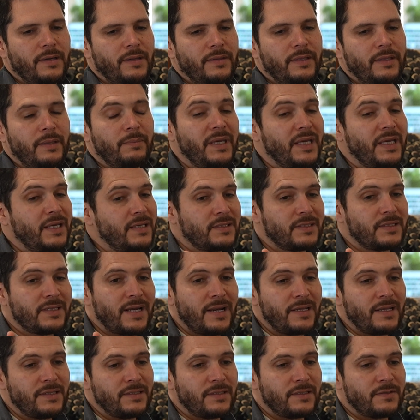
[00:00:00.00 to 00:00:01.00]
the biggest
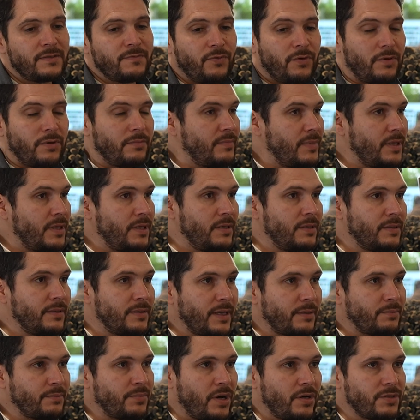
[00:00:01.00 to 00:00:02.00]
challenges for me in
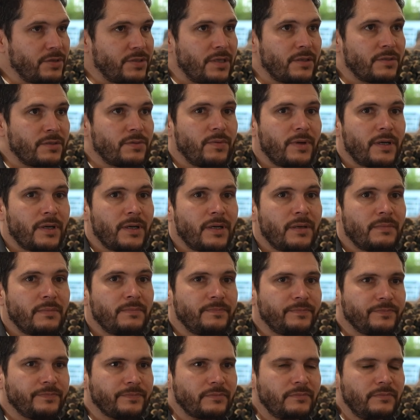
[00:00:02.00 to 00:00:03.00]
that project
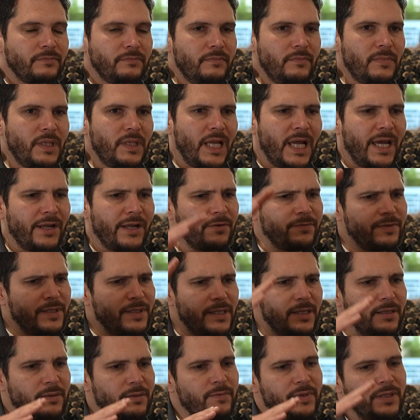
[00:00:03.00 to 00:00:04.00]
were kind of
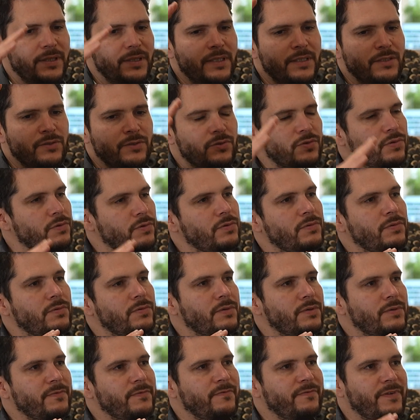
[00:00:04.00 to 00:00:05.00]
dealing with these
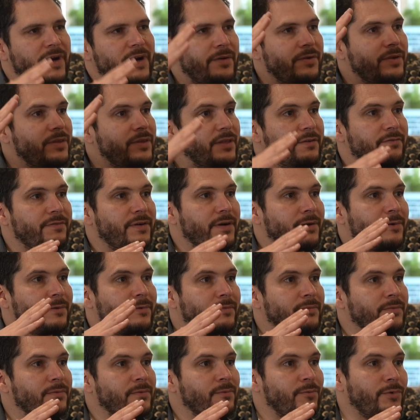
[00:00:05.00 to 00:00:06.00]
two very
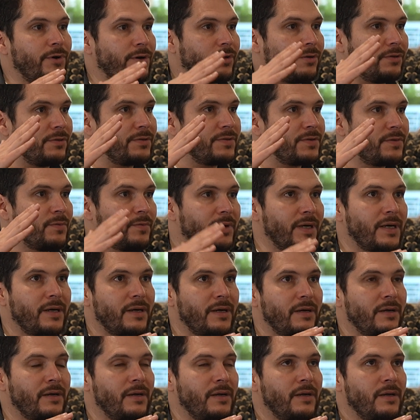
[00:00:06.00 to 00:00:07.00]
different worlds
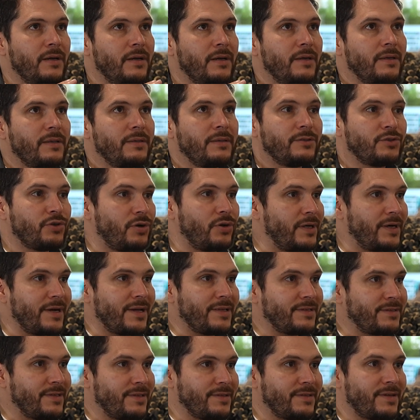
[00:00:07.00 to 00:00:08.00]
where
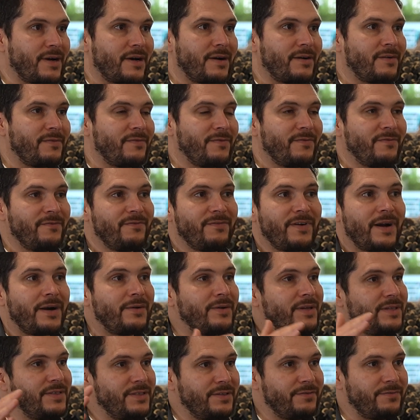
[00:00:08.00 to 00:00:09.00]
tolerances are
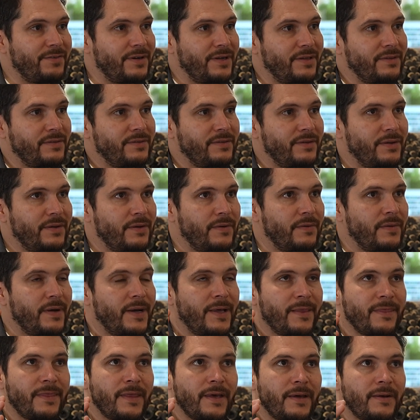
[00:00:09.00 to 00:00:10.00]
very different,
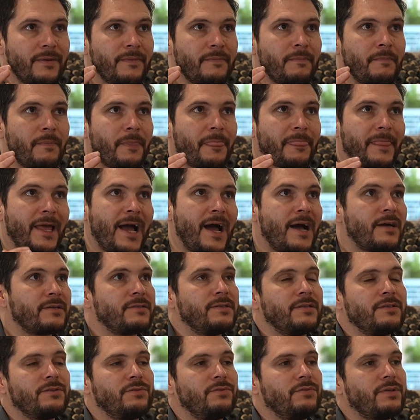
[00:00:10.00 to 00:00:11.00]
and then
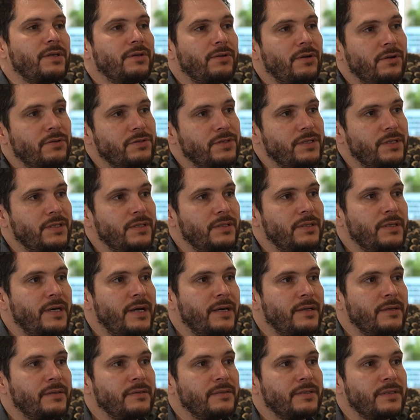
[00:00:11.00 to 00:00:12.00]
access to technology
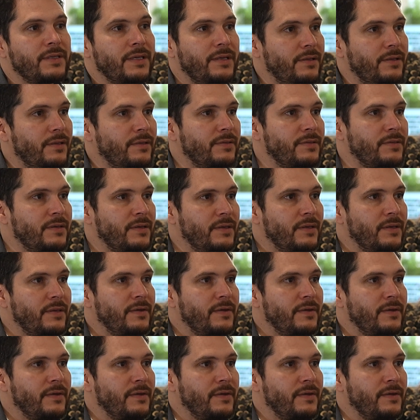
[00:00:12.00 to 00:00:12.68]
and skills